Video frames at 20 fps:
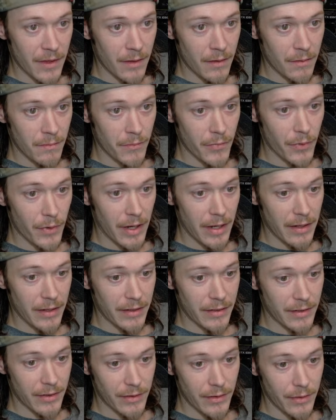What I
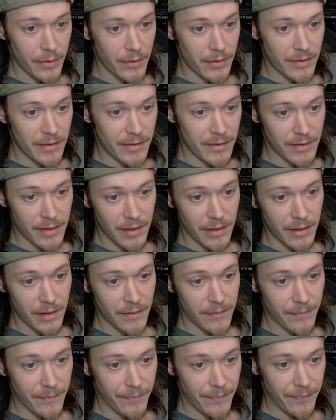like to do is the
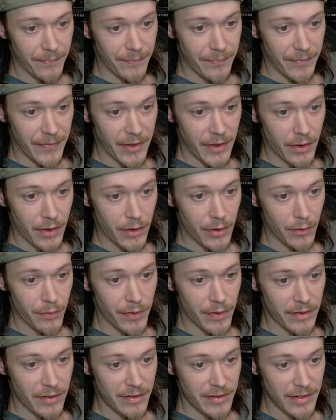
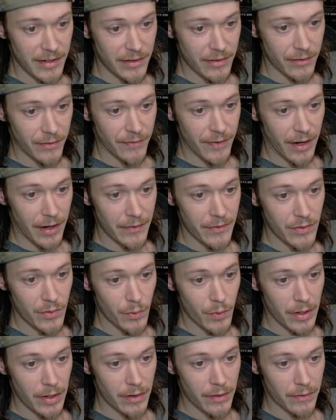256 or
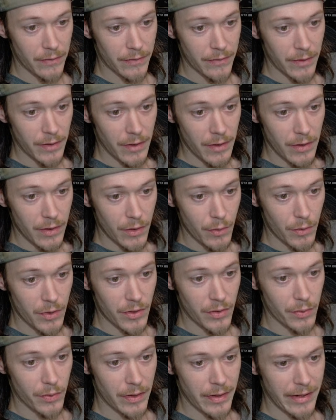512. The
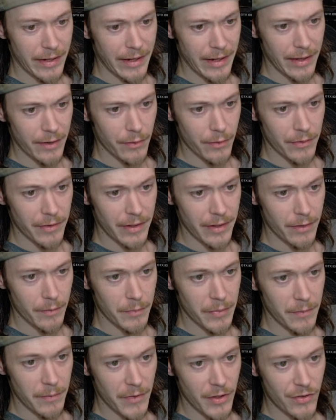128 I don't think it'll
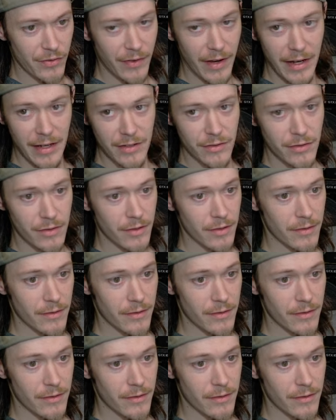be much faster.